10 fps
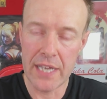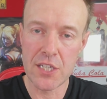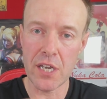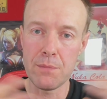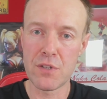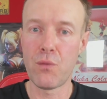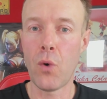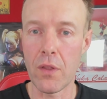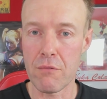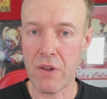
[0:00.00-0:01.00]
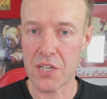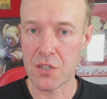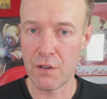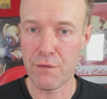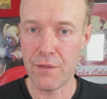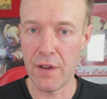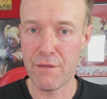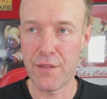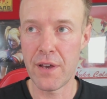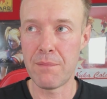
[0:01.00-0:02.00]
in terms of what the rest of
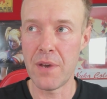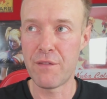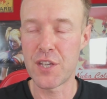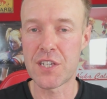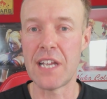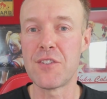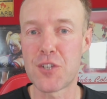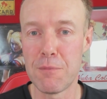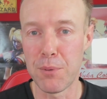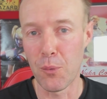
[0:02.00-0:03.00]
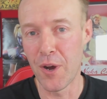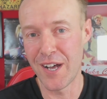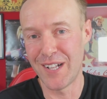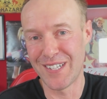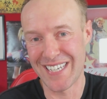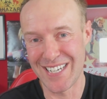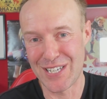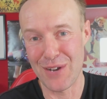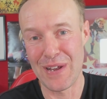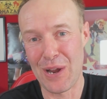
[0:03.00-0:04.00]
the sensible world is
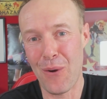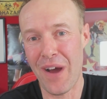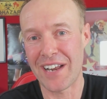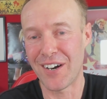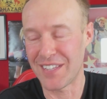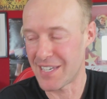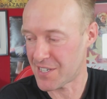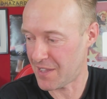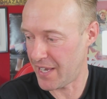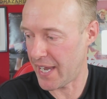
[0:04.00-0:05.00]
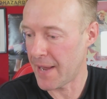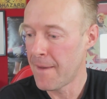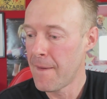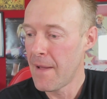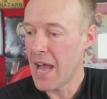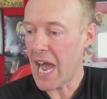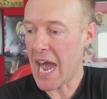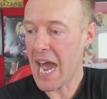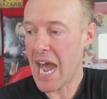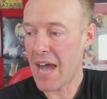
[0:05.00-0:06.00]
doing, quite honestly.
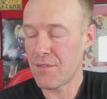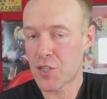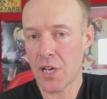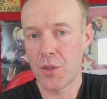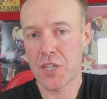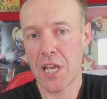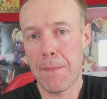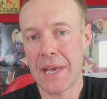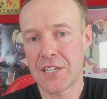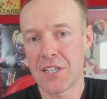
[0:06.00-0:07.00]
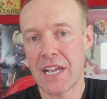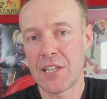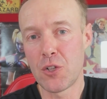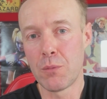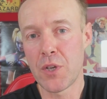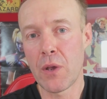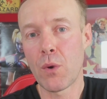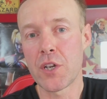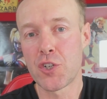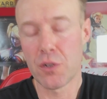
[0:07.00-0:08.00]
And so the CPS has ended up doing
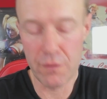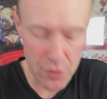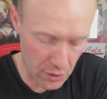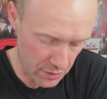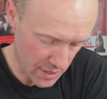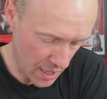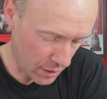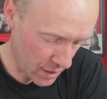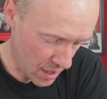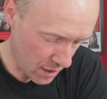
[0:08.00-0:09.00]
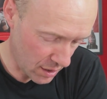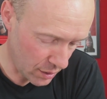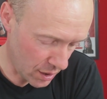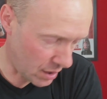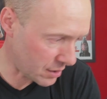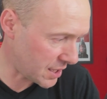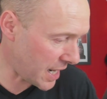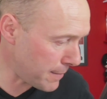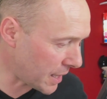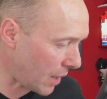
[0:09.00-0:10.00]
what it should have done a long
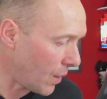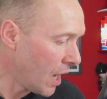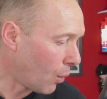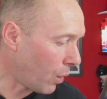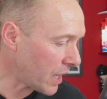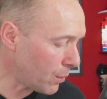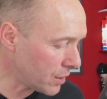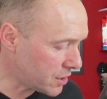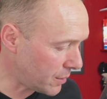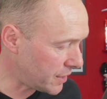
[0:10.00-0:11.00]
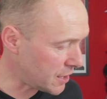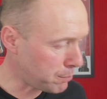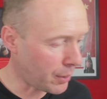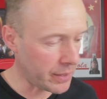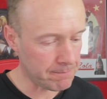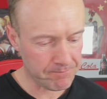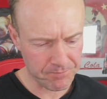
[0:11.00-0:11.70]
time ago. What I want to do at this point,